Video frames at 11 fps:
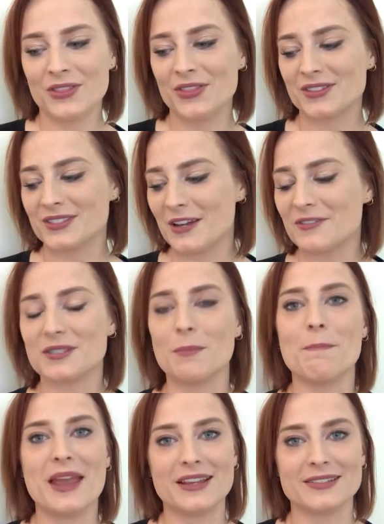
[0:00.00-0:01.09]
This stuff is
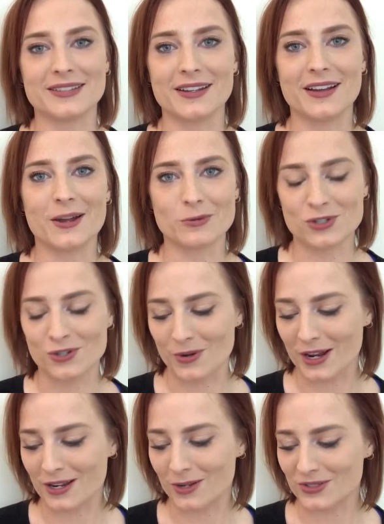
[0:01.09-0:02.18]
amazing. I will show you
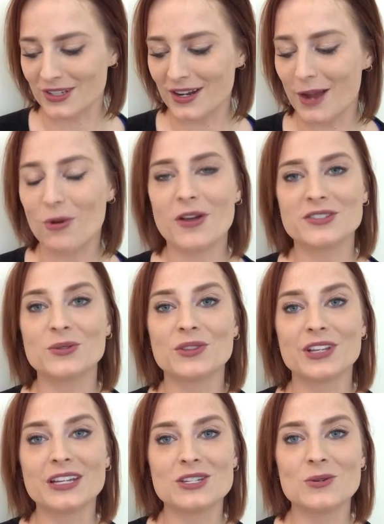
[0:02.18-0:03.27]
how to use it. I will also
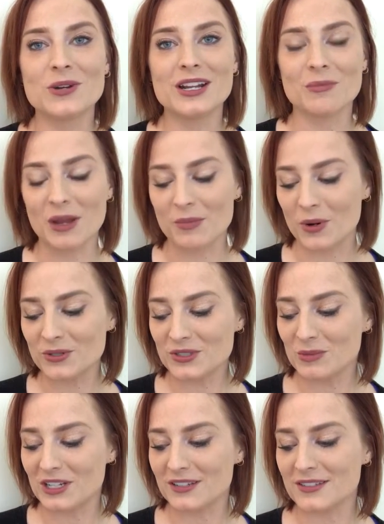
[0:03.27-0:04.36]
link to it in my
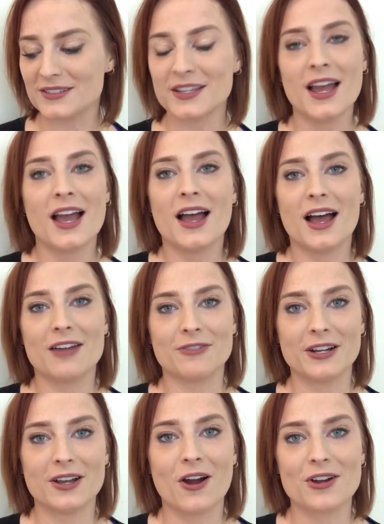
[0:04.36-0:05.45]
post because I
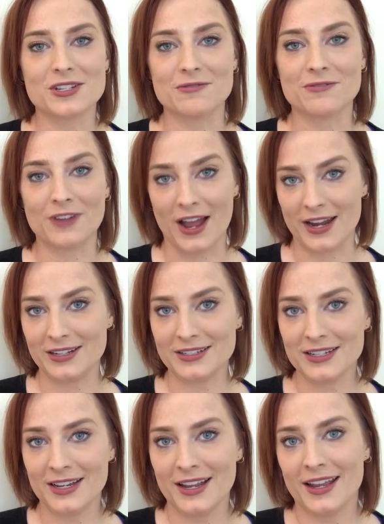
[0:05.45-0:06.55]
find it hard to find.